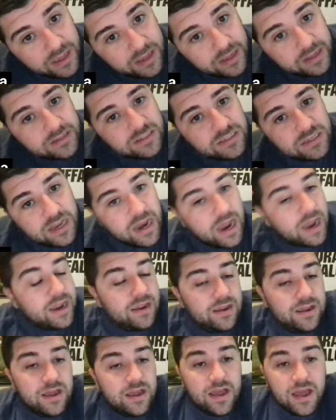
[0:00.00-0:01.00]
thinks, and
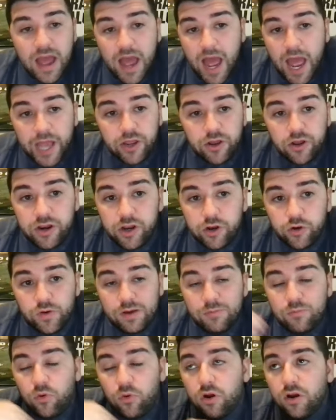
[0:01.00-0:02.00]
I couldn't
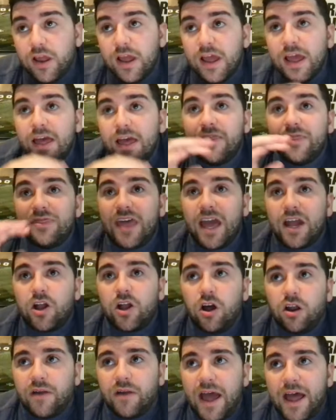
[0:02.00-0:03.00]
agree more, that
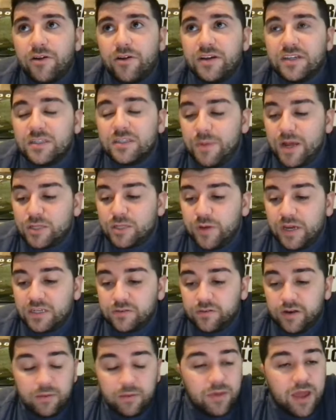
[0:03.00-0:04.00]
Colorado is the best place
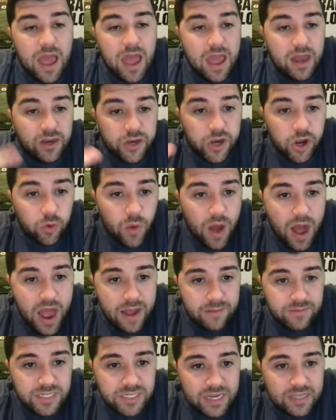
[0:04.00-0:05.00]
for him. And you know
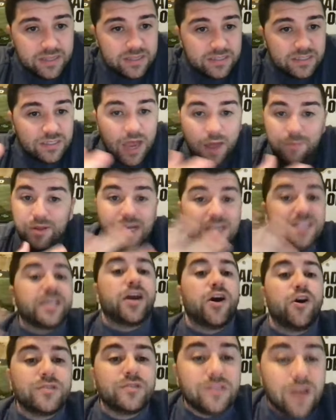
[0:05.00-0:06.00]
why I'm saying this? Not because
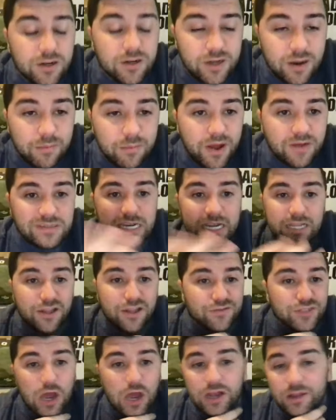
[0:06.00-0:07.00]
I host Locked On Buffs and I
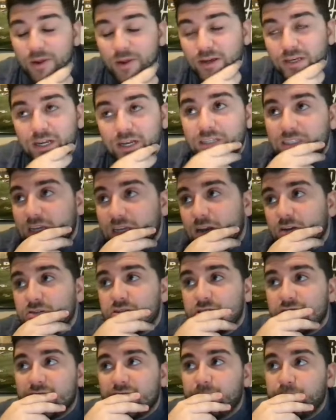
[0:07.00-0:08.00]
love talking about Deion
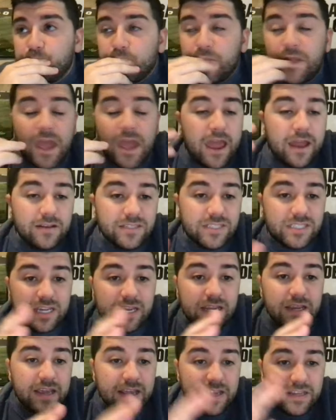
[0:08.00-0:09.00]
Sanders and
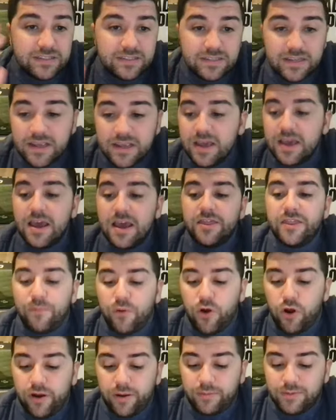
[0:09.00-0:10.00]
seeing the
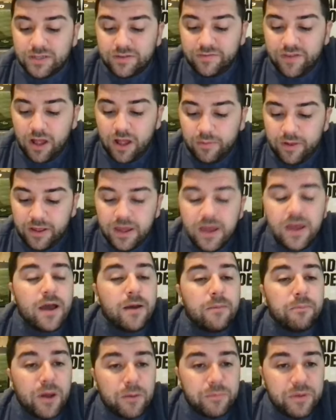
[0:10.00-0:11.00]
program's development,
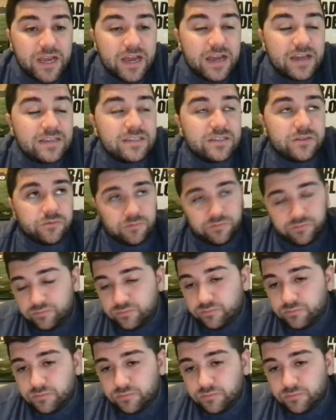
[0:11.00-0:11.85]
but because